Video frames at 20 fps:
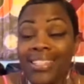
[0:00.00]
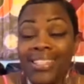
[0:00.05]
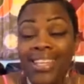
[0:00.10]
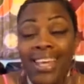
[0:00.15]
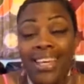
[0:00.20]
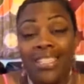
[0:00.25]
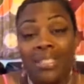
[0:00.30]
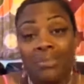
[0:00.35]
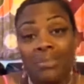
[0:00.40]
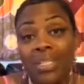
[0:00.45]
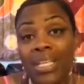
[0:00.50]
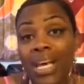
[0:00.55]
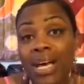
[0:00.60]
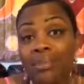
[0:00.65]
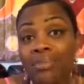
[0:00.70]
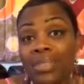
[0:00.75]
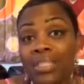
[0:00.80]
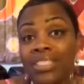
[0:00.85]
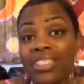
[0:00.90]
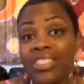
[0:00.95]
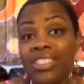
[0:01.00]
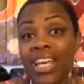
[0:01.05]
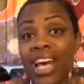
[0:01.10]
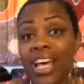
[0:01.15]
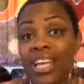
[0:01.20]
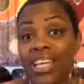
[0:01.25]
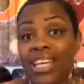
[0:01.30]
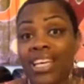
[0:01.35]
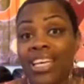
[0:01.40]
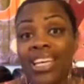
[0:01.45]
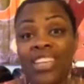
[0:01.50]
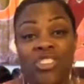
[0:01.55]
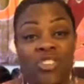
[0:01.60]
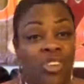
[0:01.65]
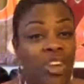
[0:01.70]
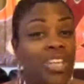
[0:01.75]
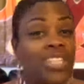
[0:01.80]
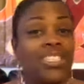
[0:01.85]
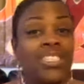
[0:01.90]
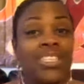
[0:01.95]
to take some time to just kind of get
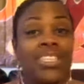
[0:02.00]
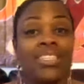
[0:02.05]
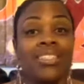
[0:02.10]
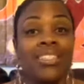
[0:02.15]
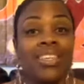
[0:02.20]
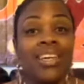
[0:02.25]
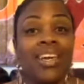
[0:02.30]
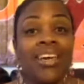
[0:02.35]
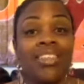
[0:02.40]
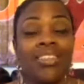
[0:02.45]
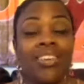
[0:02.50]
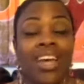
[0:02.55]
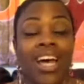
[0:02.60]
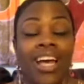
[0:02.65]
Tracy together,